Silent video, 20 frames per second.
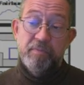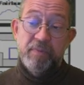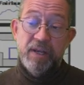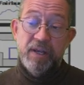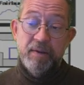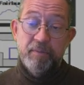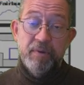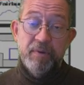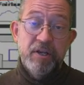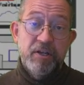
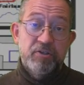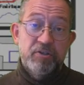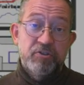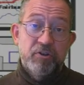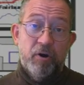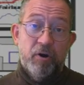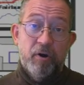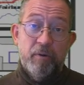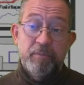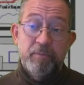image
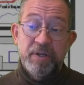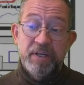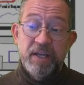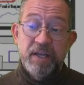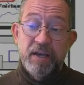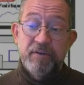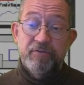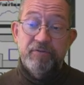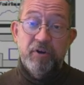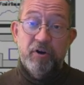or
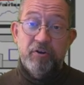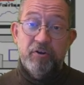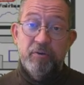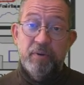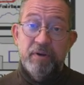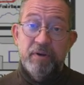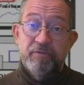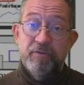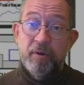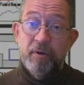PDF
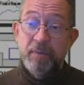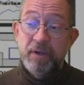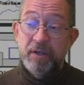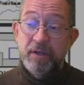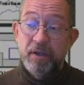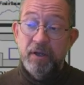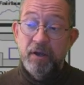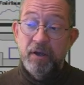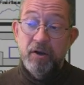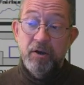document from it,
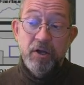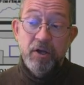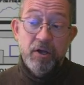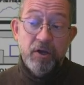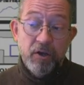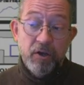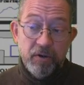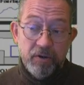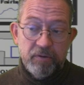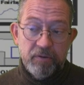
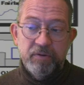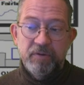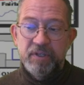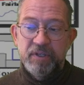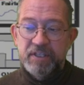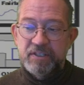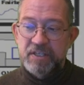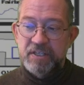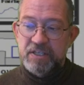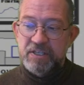
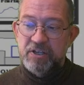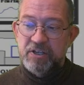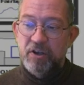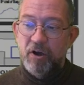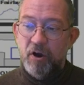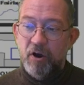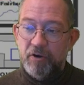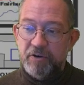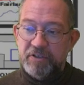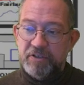this is
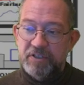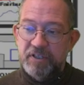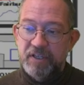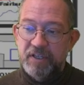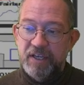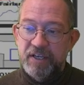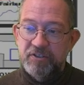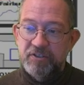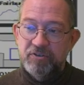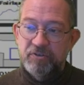locked
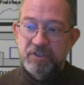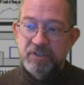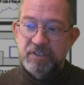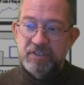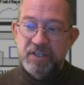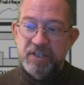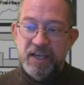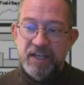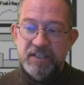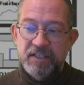into the
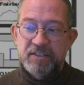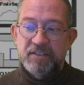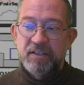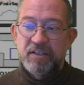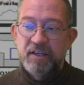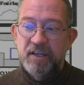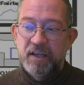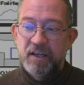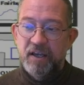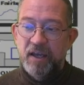text
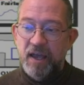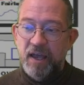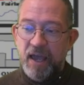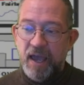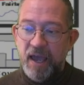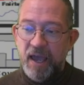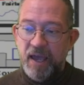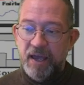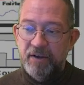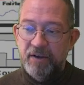
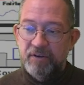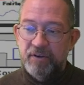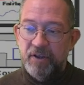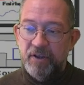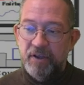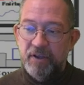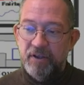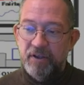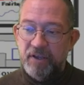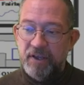and
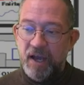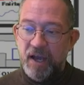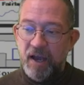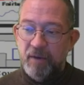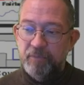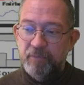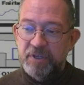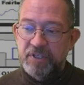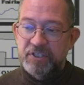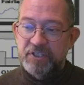
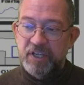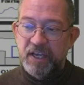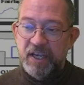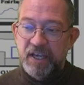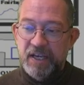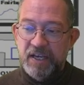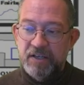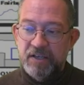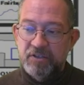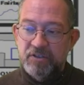can't be
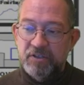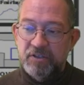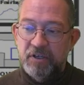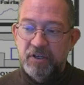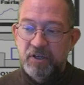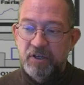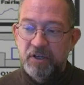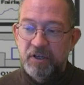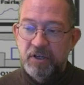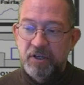changed.
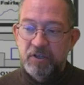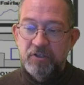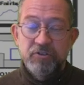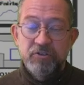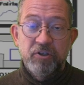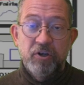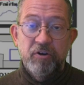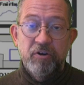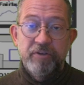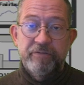
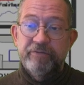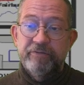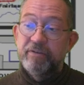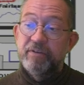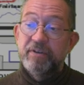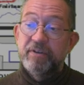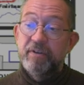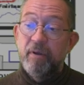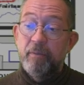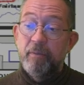So if
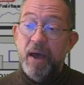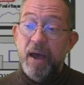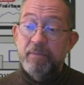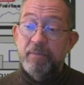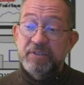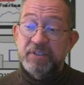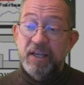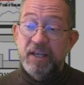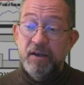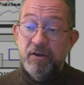the
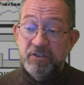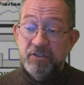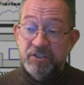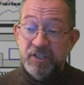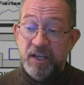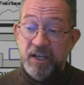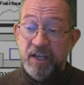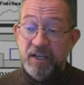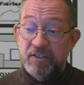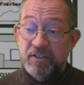map scale
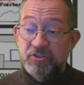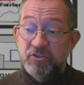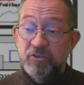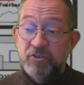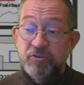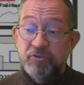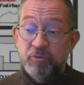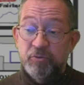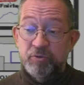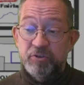changed
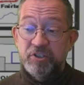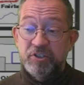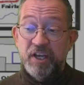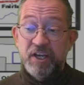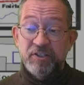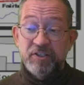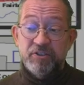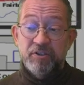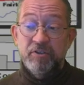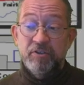due to
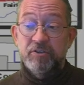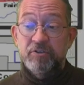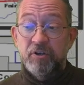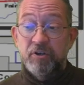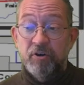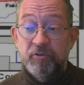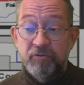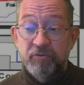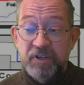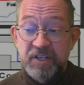projections
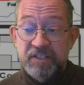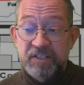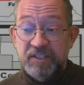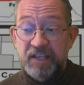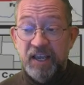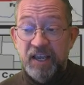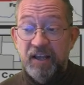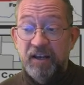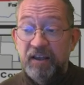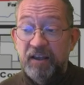or
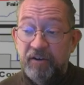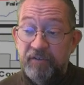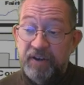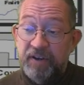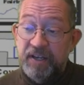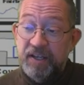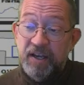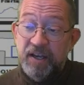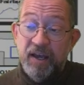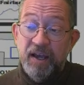rescaling of
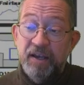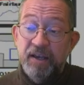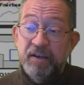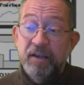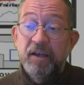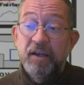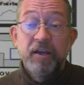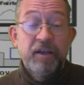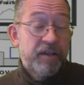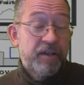any kind,
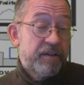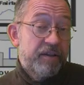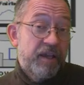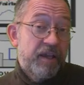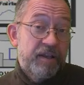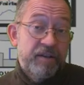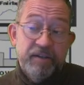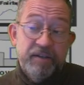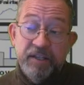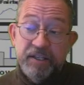
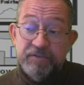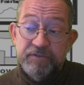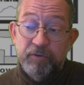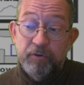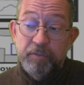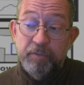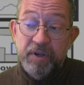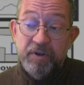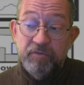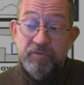then this will
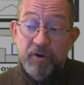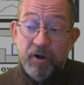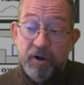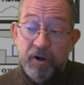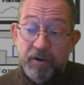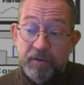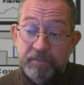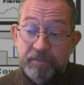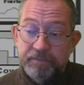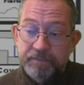be
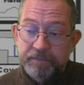wrong.